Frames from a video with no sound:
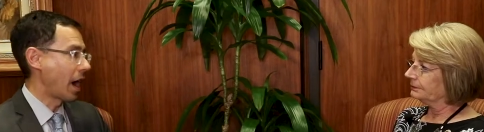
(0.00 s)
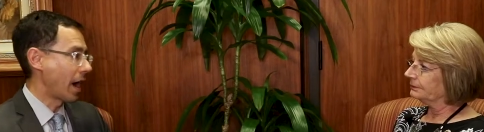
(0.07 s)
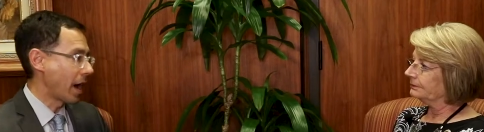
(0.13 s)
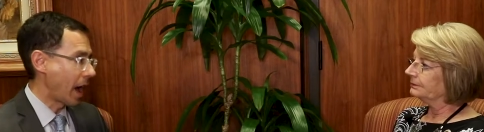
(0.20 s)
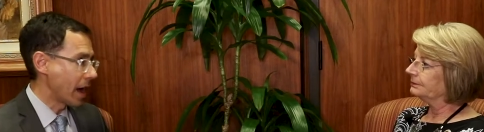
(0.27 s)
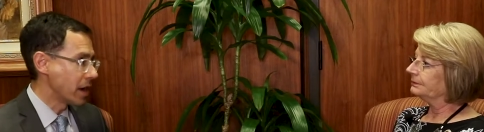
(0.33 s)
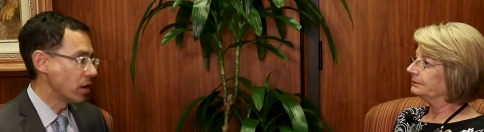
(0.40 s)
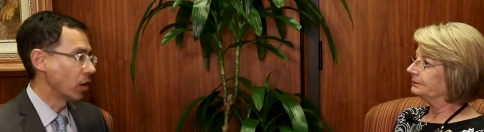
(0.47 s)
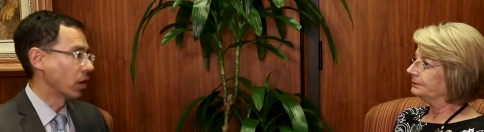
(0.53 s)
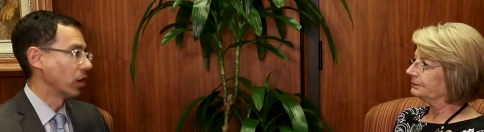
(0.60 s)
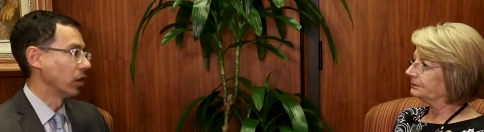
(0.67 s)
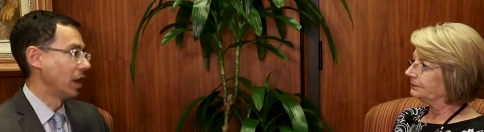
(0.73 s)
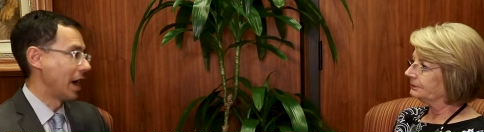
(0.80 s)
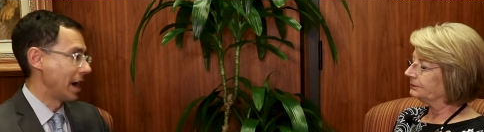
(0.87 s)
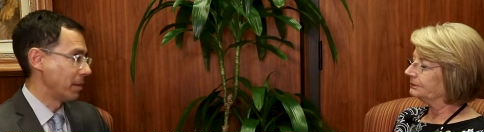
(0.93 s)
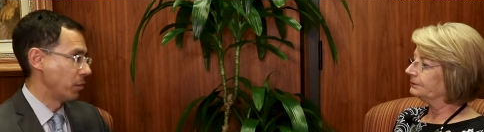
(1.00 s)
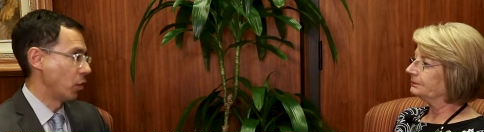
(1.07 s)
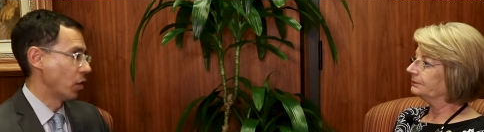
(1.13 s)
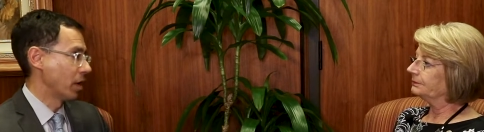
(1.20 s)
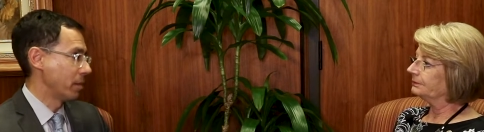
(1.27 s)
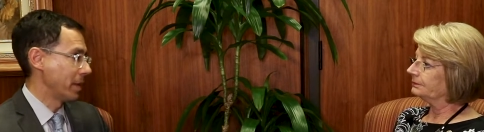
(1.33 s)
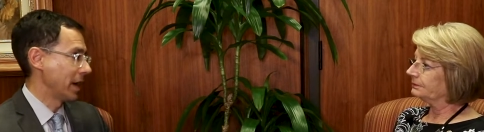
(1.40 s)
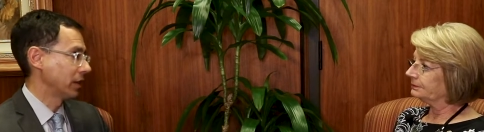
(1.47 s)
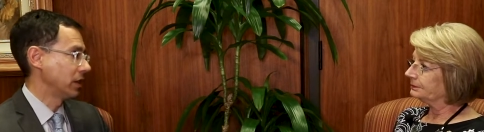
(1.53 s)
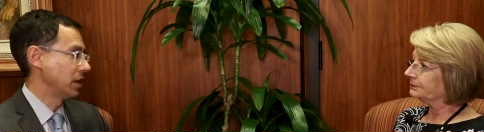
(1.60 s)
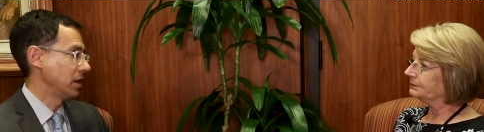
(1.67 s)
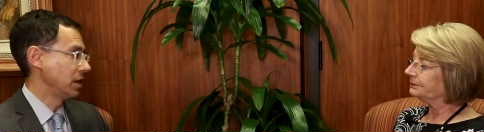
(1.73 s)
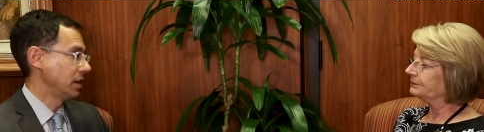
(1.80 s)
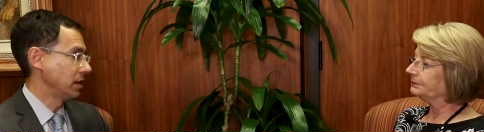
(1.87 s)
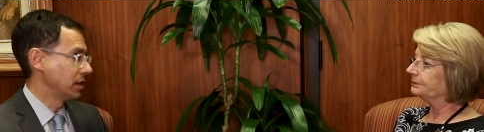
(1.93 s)
Speaker 1: I, I hear a lot more about the
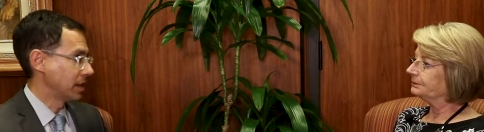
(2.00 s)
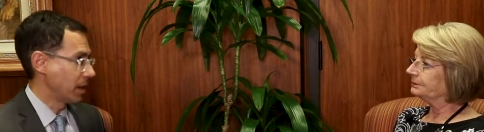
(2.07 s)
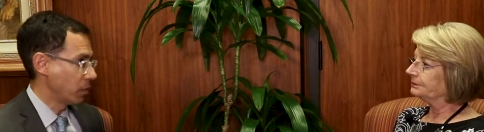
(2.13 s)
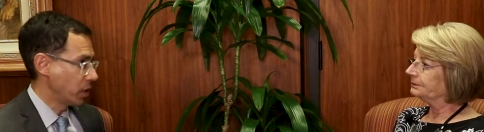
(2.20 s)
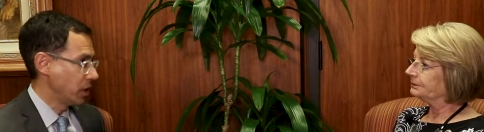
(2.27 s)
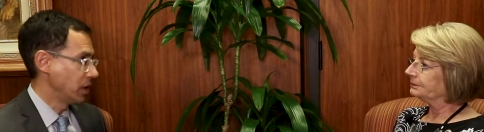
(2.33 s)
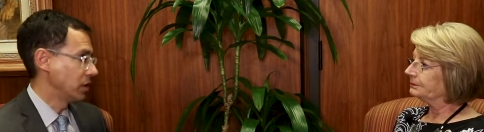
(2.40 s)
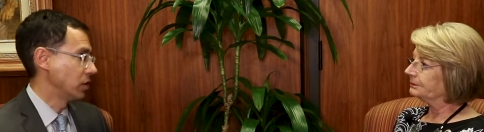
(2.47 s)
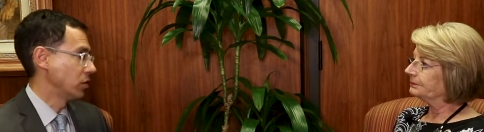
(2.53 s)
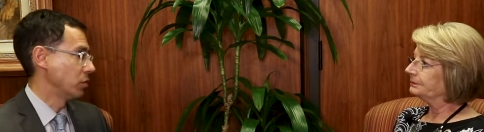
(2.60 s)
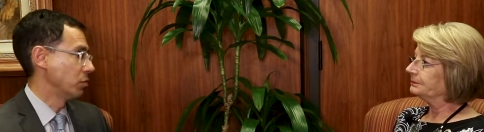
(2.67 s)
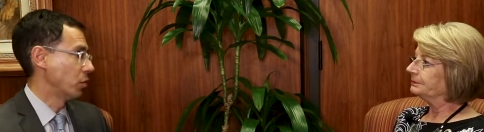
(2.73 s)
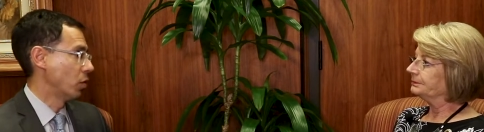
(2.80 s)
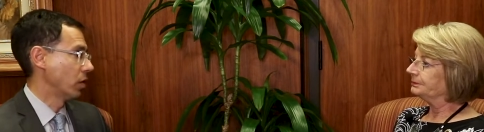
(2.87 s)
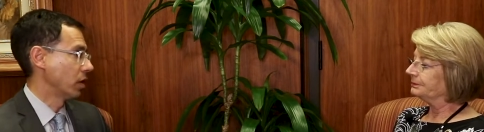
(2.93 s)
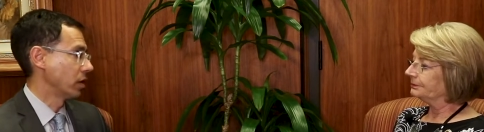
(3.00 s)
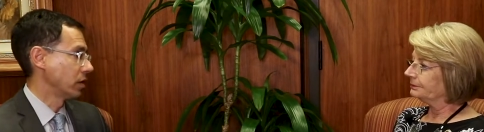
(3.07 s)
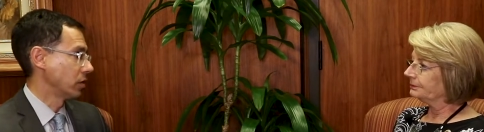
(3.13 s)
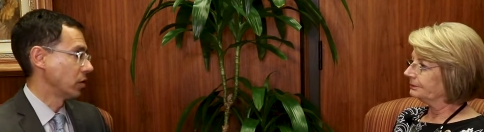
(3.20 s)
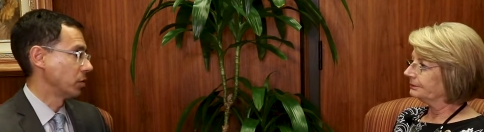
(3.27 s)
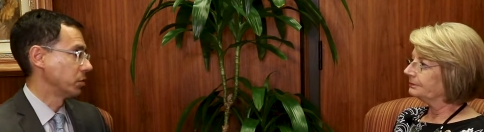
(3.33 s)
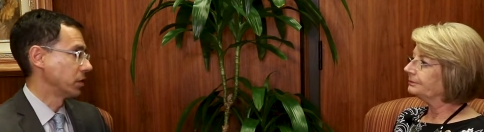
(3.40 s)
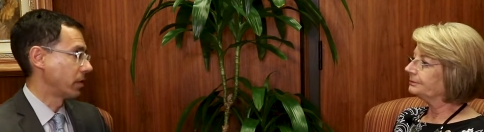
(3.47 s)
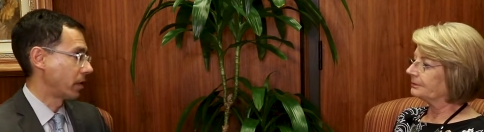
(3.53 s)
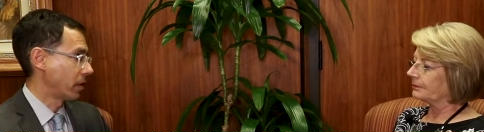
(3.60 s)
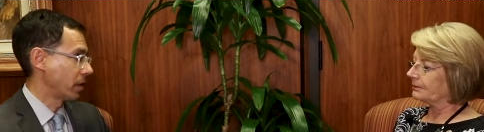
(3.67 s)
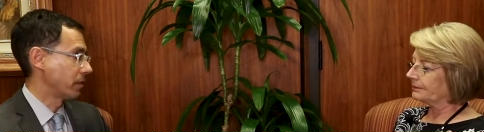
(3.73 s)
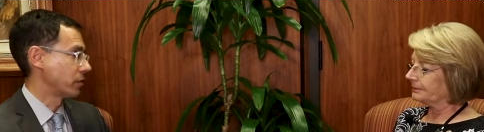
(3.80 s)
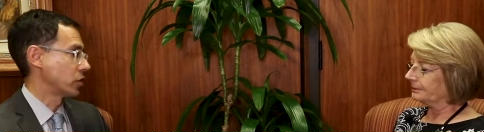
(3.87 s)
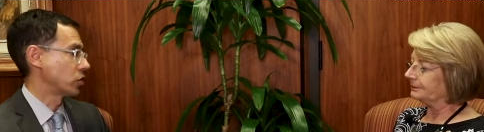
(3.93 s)
needs that we need to do more in terms of our
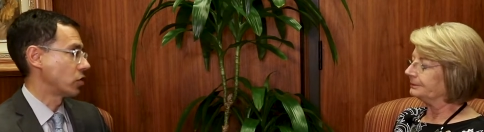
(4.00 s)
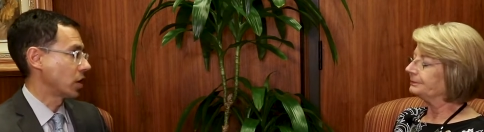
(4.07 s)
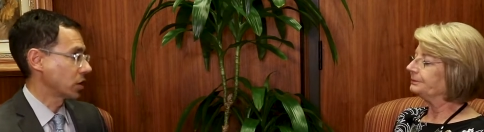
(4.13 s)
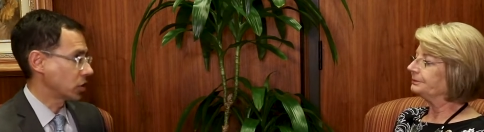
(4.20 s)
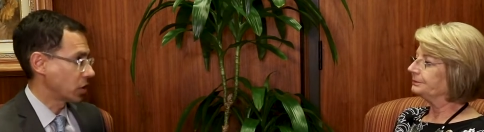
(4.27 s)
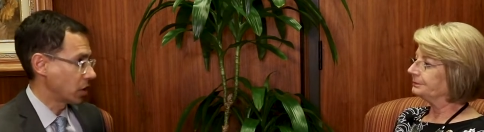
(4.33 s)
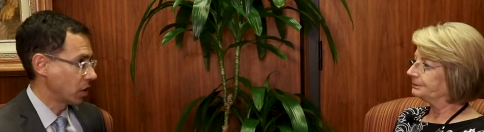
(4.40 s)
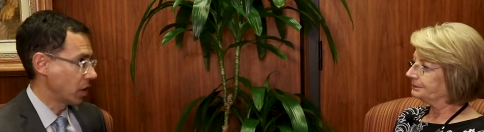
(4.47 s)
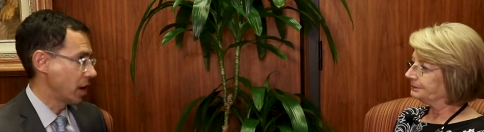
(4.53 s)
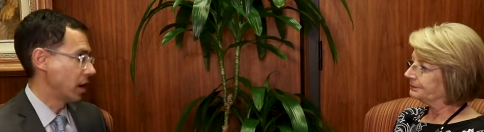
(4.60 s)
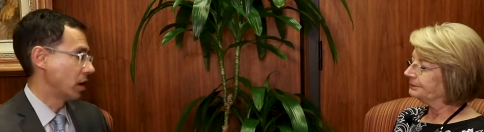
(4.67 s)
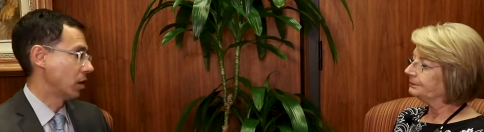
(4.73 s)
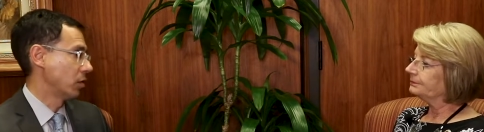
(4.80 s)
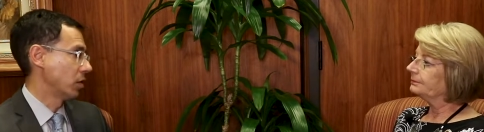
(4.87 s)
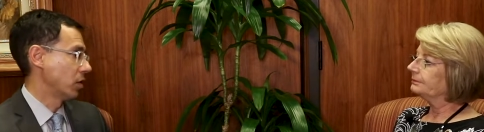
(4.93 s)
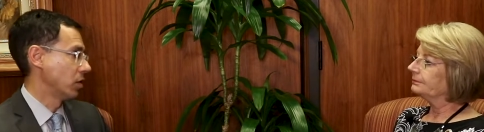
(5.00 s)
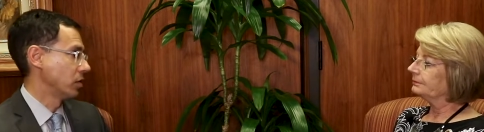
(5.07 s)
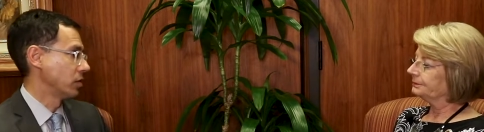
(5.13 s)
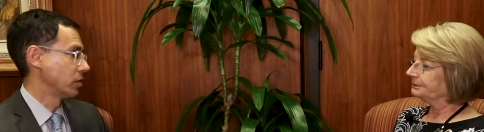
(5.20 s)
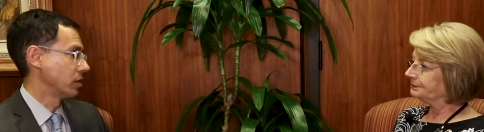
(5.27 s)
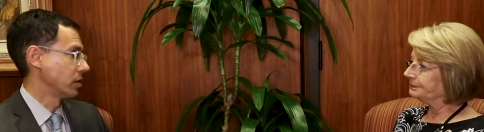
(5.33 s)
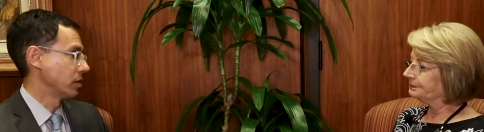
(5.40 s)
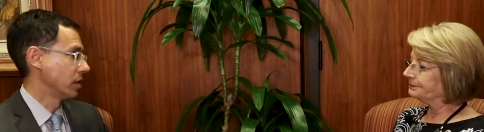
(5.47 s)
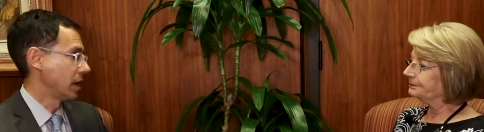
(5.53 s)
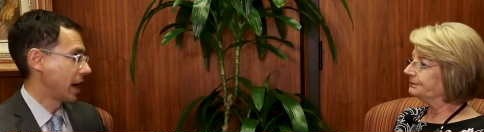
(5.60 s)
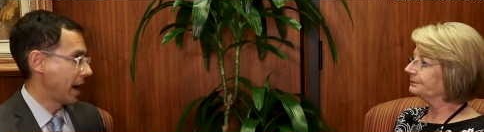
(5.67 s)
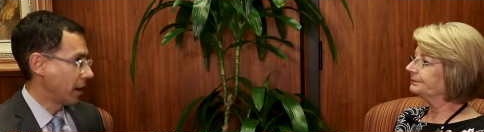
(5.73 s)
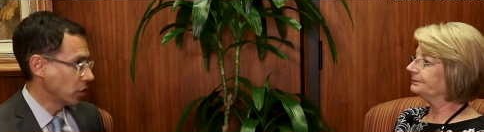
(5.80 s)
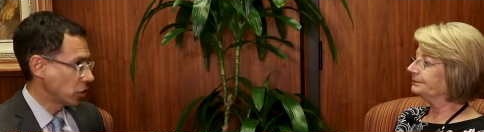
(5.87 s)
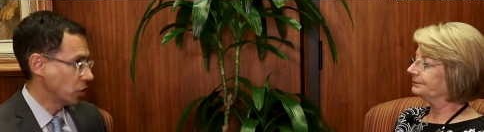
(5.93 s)
infrastructure and our roads. Mm-hmm.
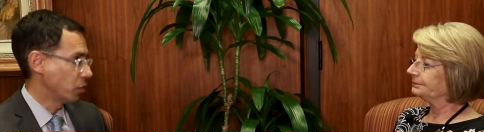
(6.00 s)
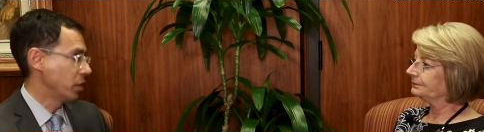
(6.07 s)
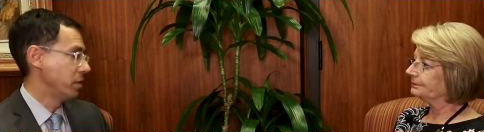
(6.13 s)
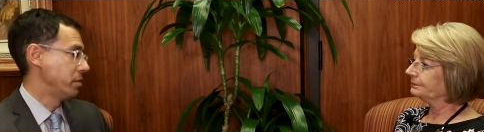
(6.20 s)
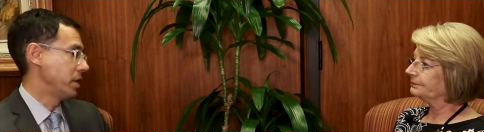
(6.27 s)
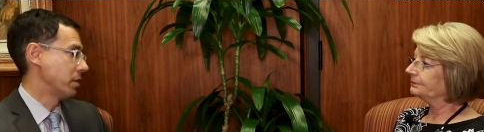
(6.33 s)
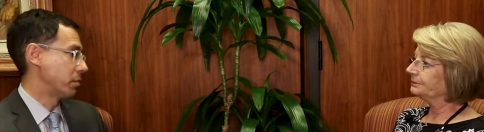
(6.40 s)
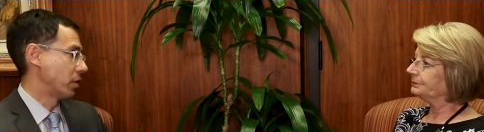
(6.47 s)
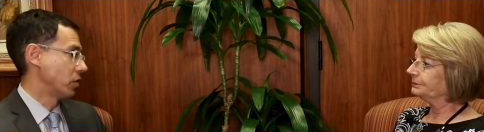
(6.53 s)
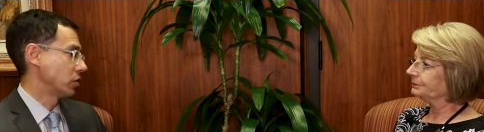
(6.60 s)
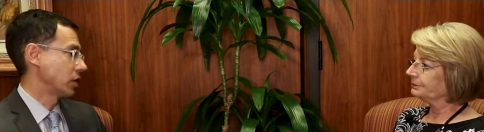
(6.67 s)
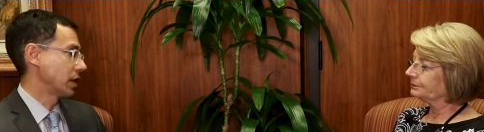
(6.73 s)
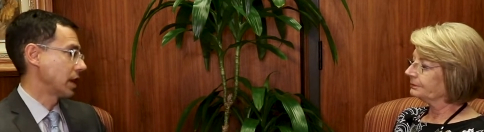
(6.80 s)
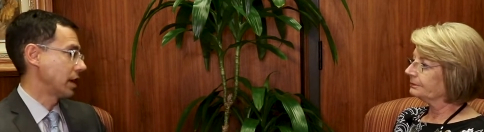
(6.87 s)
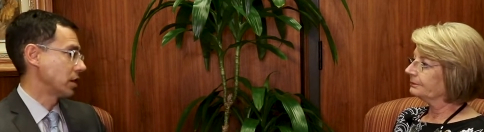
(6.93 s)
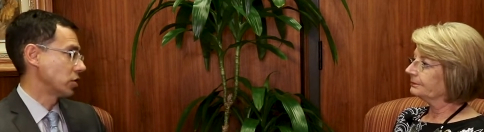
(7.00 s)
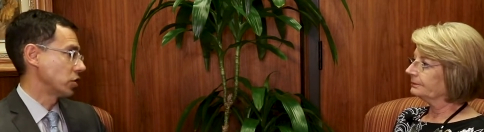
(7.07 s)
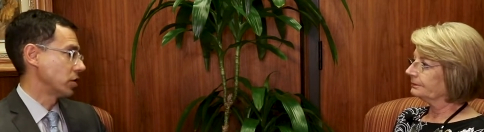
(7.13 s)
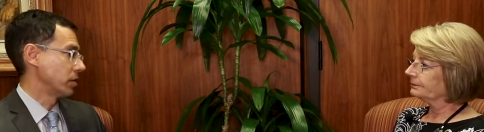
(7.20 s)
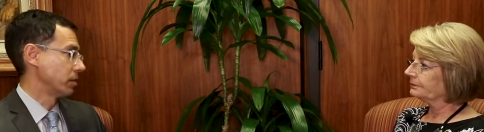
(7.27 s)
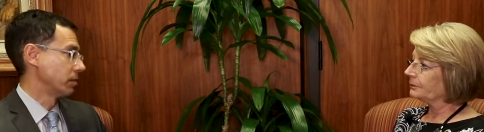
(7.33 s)
How should we be approaching that issue?